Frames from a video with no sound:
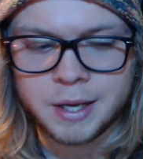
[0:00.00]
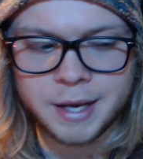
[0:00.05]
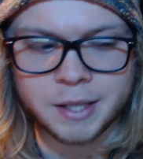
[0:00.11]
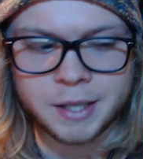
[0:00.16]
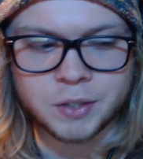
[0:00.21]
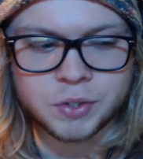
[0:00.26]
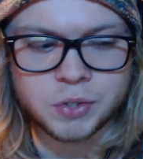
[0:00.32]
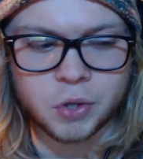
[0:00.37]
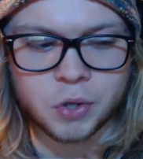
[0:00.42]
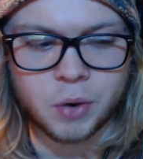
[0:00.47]

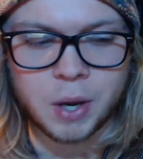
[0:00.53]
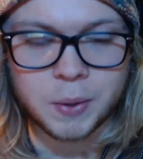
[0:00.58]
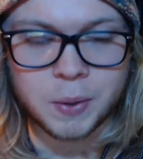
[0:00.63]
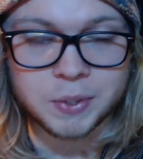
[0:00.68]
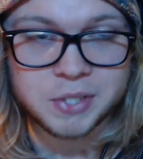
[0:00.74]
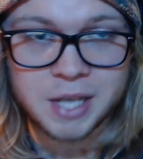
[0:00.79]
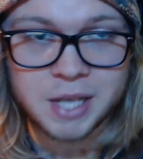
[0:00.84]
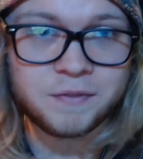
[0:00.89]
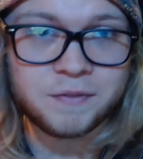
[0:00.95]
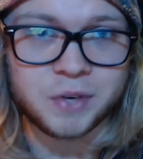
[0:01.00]
And so I
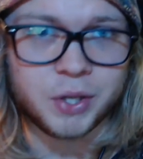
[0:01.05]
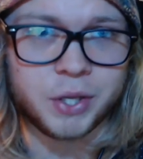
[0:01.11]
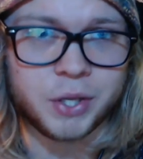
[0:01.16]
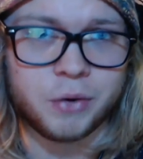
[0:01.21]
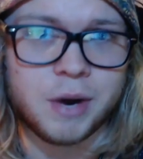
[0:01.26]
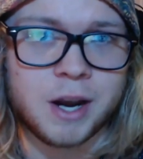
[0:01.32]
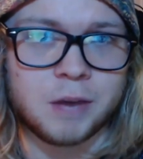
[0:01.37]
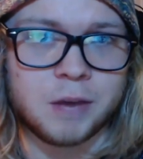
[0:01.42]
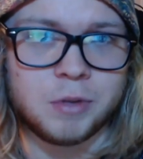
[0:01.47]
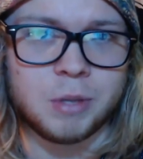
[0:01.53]
would definitely
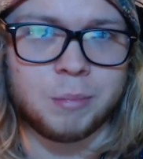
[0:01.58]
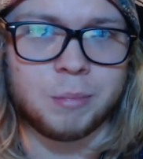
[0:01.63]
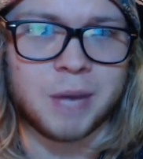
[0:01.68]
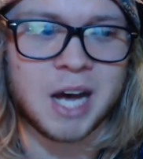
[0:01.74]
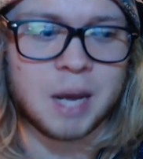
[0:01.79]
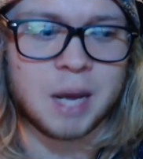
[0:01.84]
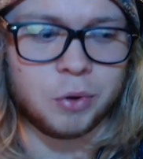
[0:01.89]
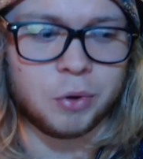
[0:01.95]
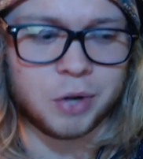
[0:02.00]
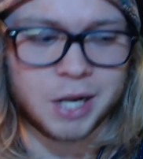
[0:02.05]
recommend the
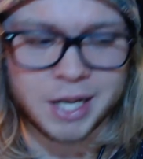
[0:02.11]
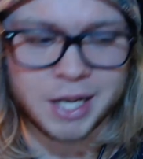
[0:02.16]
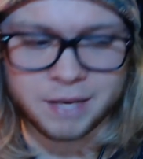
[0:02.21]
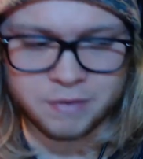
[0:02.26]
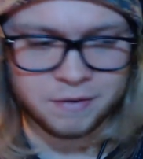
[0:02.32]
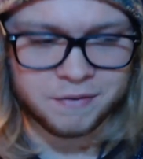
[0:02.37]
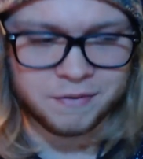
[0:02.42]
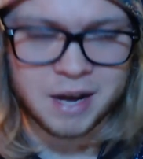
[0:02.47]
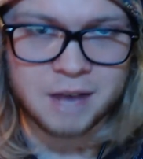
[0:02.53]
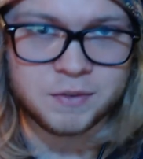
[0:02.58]
Bible. I'll
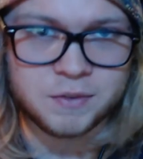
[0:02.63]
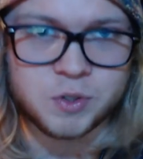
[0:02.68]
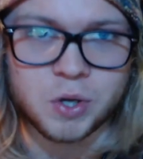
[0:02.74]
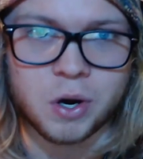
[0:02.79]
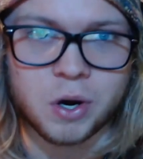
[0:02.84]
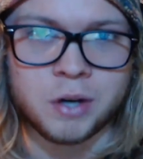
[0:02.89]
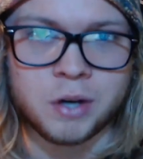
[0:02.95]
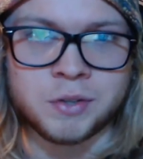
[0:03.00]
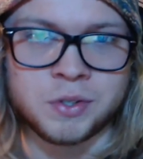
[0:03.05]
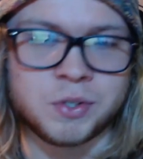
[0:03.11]
give it 5
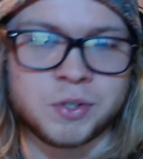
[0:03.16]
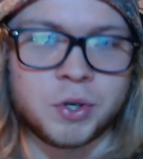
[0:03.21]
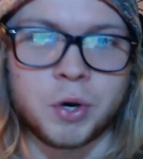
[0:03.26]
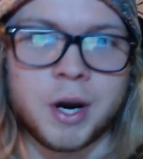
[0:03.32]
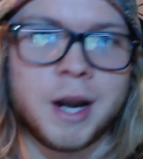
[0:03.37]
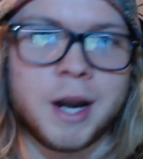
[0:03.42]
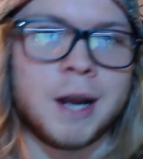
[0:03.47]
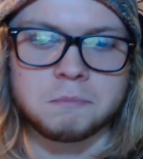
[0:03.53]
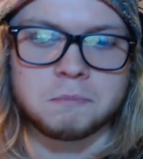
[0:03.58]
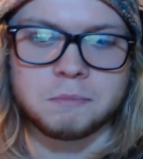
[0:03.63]
stars. It's
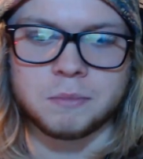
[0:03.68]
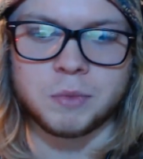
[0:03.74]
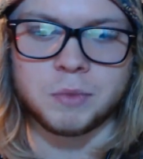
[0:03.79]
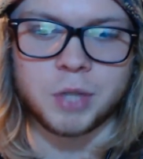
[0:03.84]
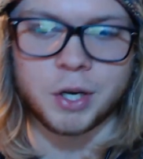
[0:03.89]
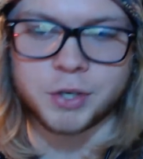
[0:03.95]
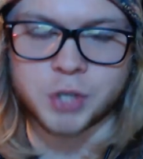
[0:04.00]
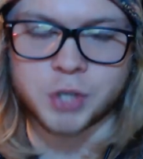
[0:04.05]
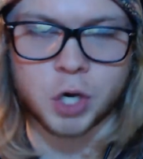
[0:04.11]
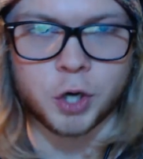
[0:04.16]
great.
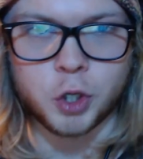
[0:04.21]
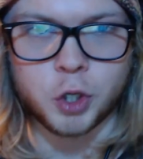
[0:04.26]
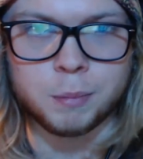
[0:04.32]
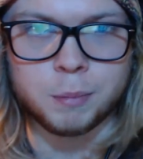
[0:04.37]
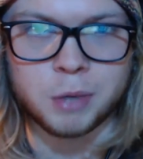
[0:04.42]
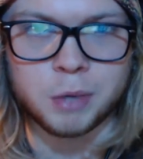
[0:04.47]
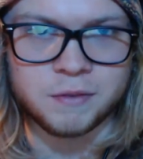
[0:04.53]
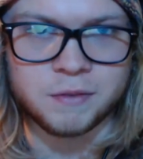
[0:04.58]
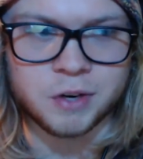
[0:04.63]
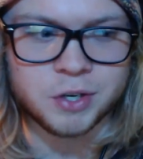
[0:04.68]
There's
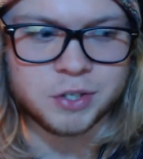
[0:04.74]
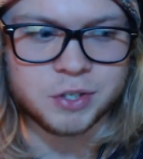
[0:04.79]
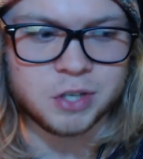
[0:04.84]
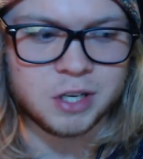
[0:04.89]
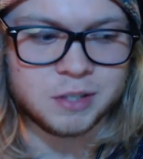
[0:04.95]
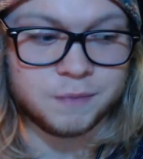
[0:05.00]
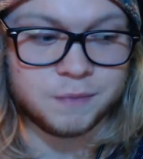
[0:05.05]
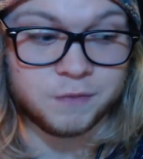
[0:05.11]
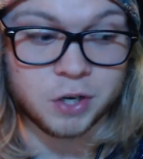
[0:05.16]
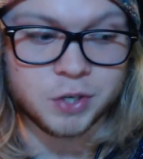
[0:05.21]
audiobook
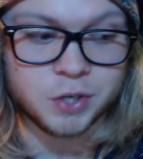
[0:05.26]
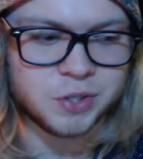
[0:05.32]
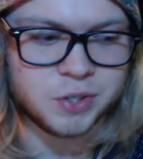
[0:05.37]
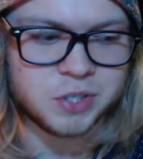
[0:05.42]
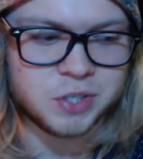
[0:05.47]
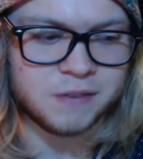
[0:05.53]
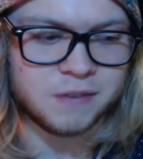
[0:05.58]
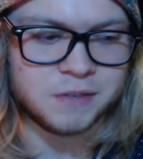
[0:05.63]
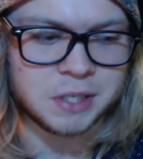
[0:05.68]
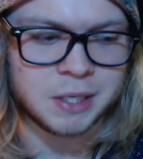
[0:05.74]

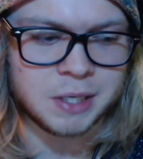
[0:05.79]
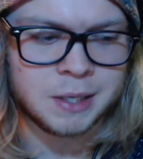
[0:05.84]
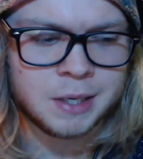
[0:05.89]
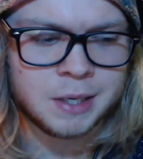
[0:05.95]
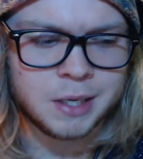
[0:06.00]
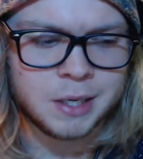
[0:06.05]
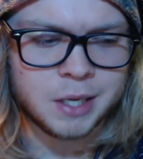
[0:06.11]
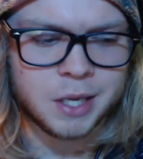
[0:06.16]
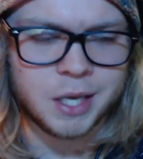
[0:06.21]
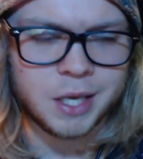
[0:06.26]
versions of it.
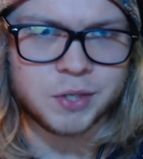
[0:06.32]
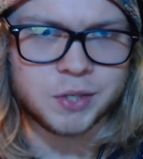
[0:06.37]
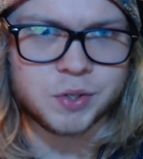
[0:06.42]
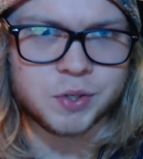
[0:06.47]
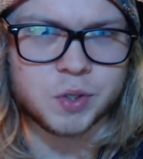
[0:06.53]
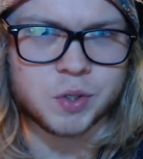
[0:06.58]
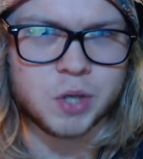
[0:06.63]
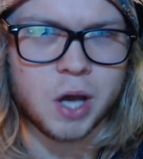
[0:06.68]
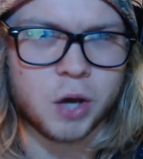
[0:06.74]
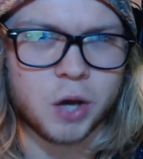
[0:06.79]

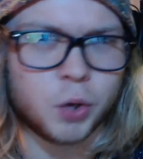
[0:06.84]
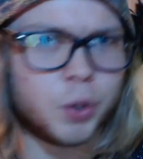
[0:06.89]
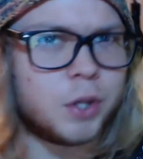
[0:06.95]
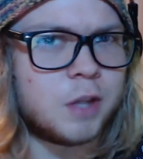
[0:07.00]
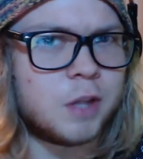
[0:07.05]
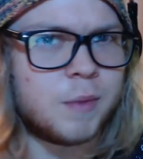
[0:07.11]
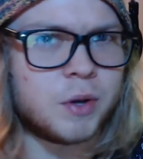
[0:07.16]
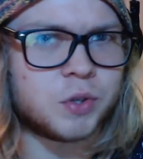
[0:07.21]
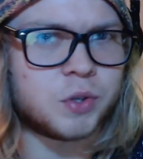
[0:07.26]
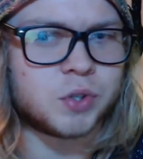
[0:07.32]
It's not only
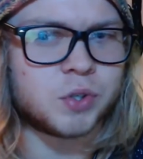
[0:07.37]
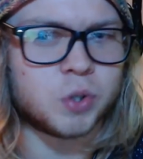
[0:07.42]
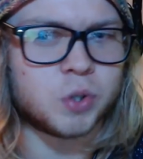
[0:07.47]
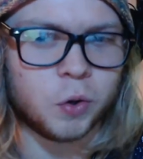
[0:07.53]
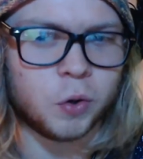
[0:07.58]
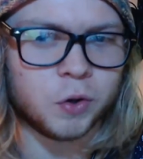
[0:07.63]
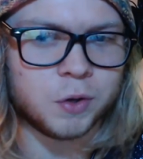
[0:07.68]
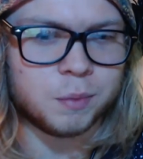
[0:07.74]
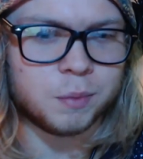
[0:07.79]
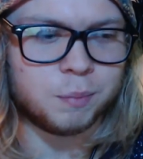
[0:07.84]
the most
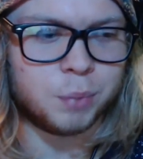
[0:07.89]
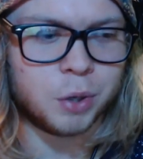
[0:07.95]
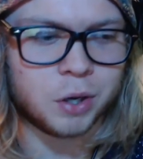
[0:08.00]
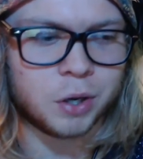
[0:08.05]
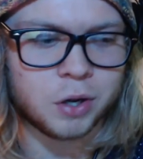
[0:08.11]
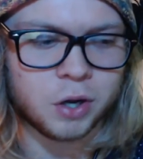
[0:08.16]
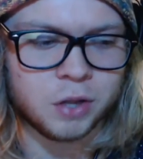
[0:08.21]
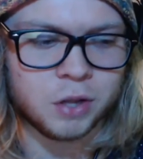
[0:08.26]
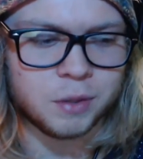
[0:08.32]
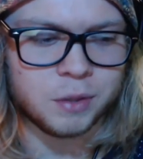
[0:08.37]
sold
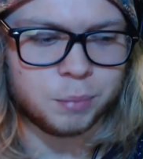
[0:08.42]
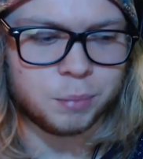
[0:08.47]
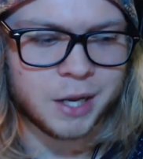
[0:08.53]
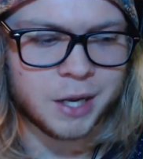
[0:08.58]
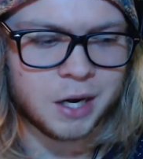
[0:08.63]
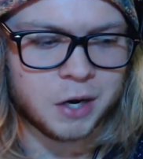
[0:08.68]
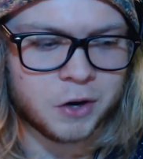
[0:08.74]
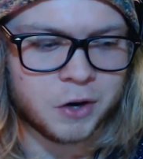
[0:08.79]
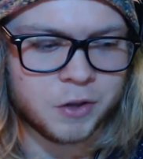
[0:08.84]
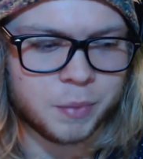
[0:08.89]
book on the
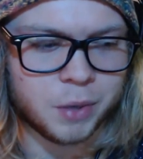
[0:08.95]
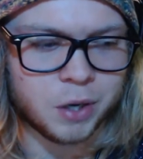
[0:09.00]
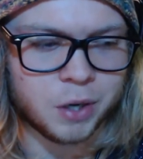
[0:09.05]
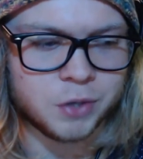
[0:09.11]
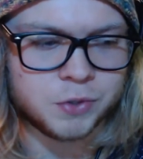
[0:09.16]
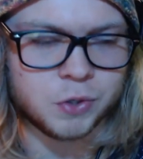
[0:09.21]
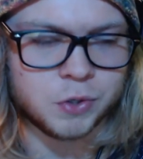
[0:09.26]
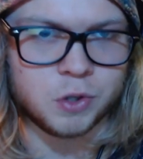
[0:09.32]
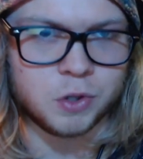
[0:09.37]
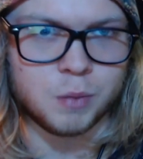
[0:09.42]
planet Earth, but
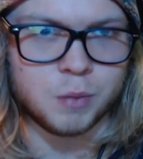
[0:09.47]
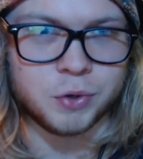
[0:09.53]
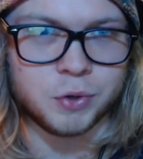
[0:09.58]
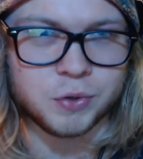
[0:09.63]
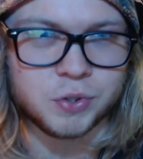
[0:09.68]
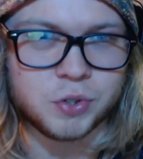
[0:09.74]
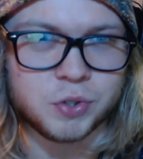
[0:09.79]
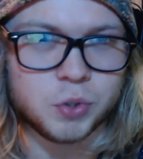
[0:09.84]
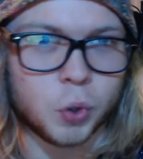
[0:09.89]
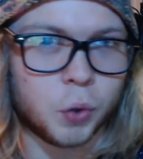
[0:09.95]
also the
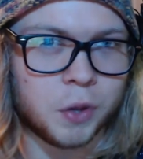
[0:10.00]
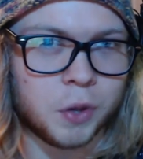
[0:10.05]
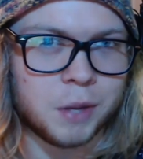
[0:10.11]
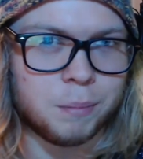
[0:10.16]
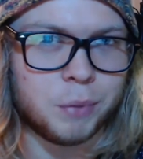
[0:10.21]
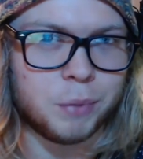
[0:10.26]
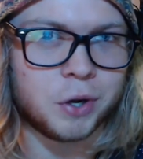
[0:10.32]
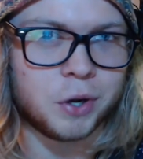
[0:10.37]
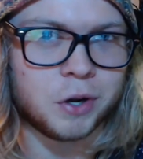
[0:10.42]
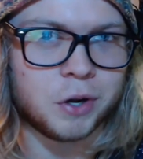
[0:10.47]
most
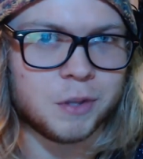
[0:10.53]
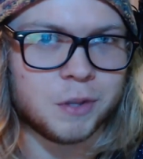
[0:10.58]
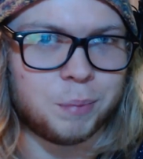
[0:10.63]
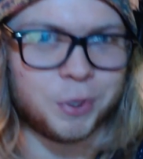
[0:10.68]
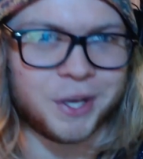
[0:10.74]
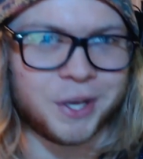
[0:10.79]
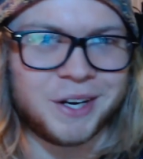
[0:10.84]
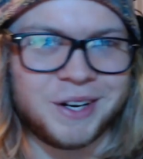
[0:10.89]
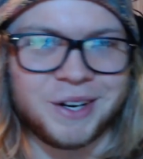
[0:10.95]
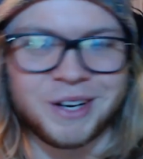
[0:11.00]
stolen book on the
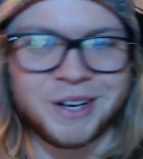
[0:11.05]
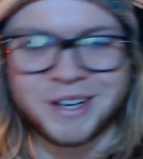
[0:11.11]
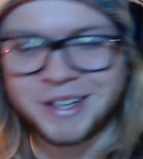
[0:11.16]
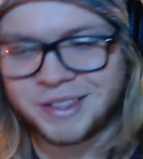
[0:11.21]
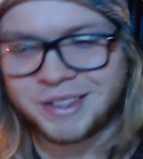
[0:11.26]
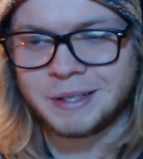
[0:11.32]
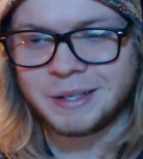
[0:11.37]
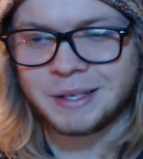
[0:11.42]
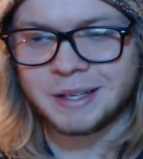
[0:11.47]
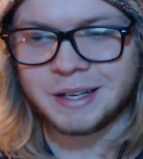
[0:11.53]
planet
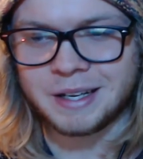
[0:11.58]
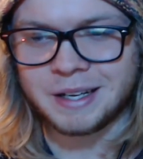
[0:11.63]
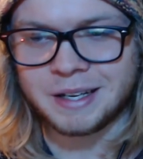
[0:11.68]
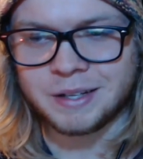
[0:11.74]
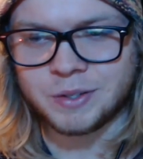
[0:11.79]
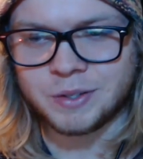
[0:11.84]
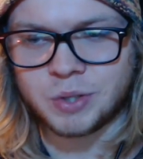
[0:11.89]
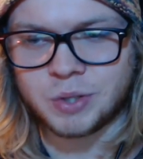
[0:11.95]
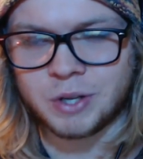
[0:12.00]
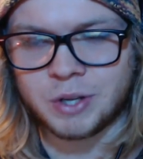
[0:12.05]
Earth.
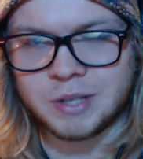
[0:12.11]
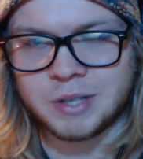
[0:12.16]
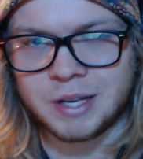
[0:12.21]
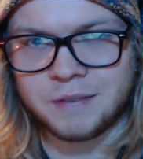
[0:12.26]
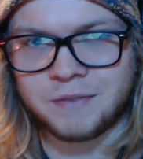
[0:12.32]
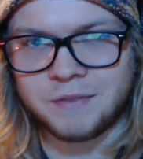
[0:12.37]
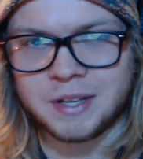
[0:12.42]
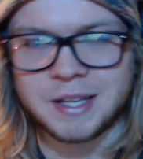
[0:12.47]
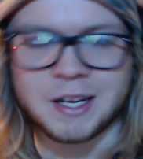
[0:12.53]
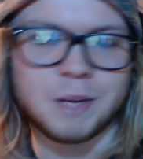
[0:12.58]
And so I
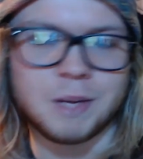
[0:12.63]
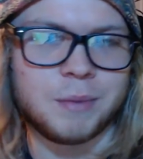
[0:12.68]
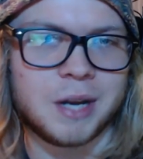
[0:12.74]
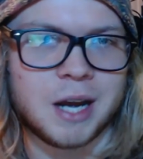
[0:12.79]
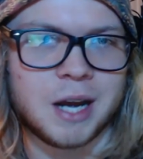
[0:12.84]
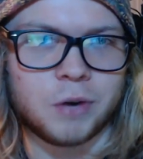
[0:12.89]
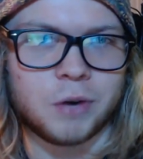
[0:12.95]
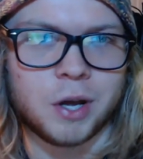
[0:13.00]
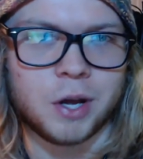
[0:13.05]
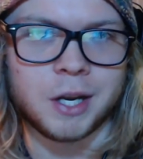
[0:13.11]
find that a bit
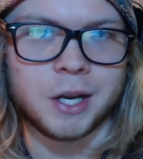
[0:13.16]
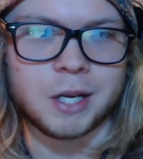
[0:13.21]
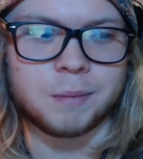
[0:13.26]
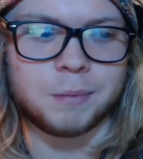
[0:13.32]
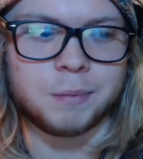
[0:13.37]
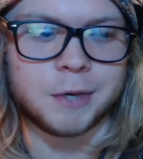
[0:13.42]
ironic.